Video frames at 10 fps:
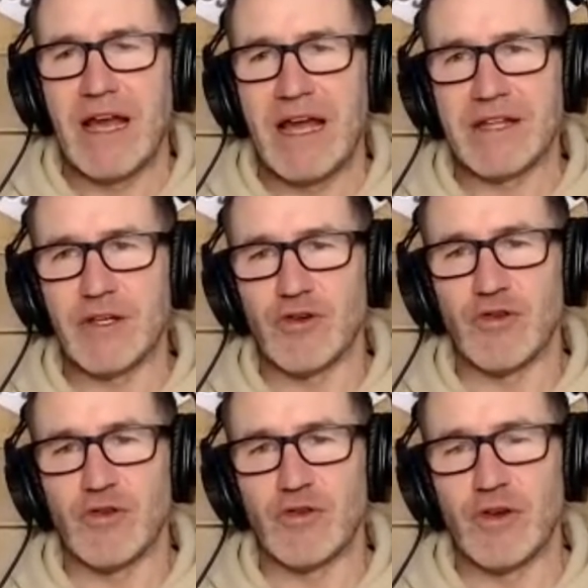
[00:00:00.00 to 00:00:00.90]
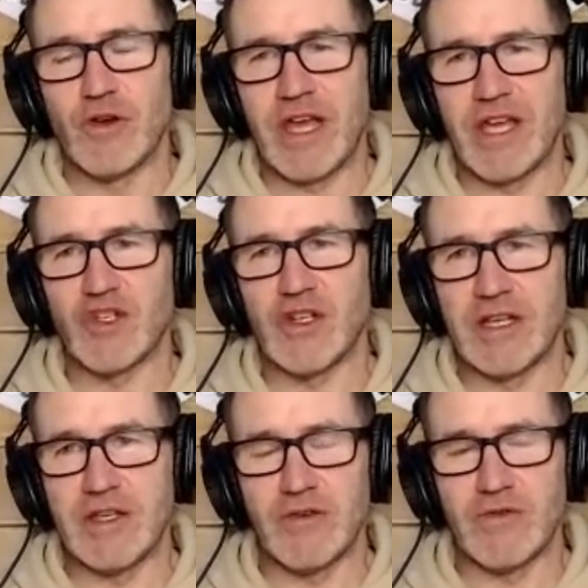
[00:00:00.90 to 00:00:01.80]
and you're
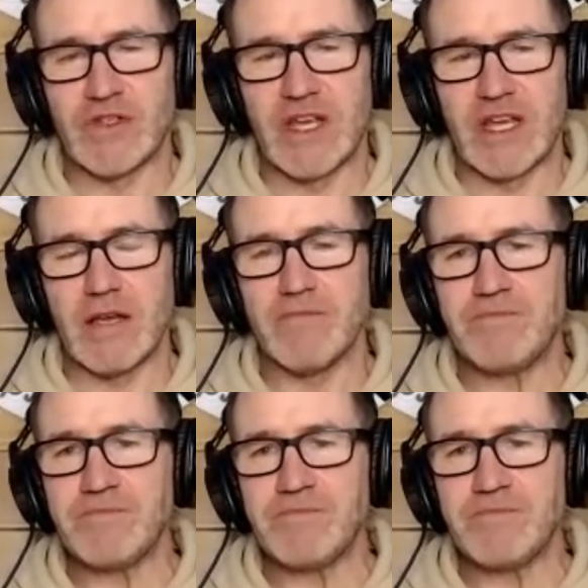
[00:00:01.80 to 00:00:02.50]
occasionally using